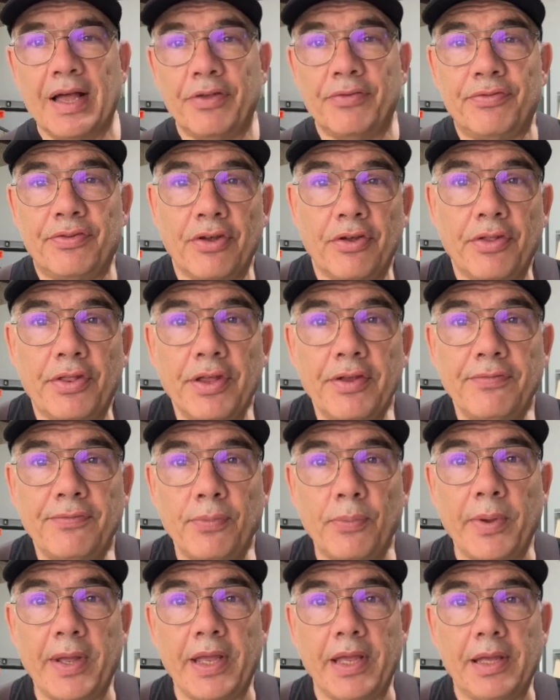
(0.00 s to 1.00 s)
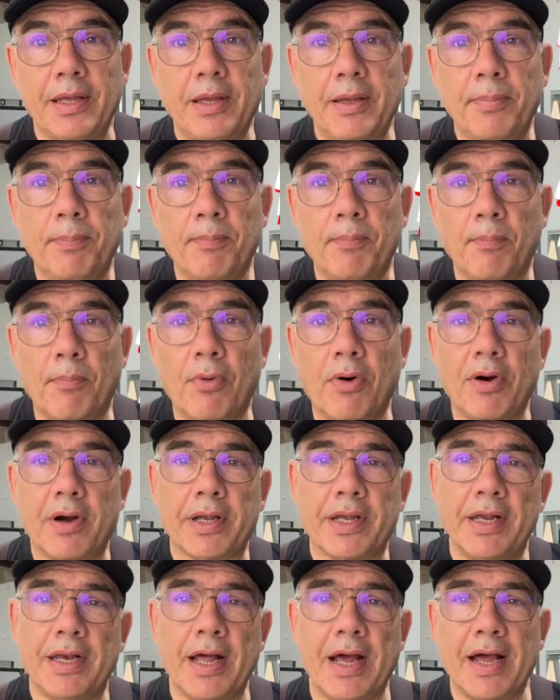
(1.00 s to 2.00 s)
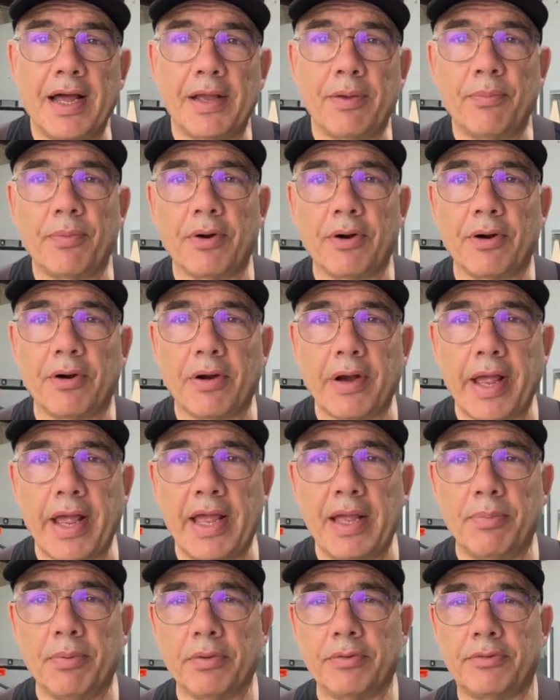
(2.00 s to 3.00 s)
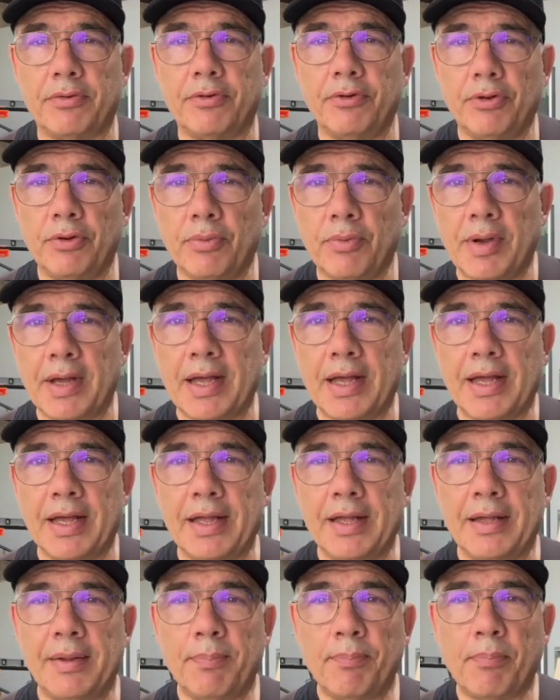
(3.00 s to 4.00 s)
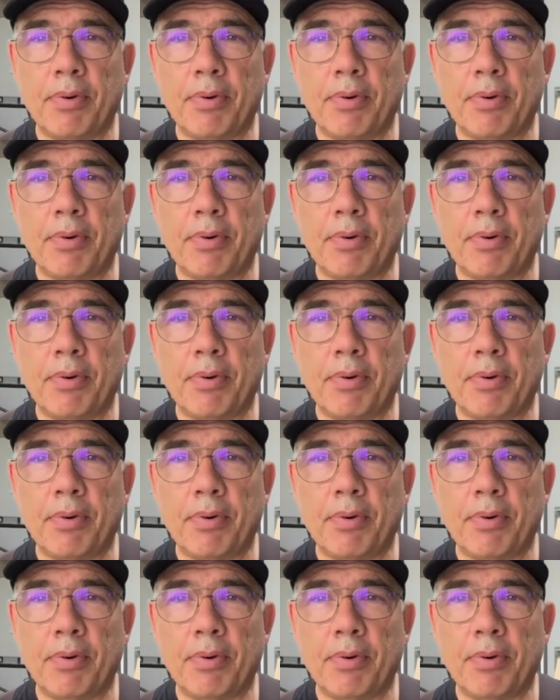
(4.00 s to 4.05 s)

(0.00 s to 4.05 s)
So this week, Mark and I were able to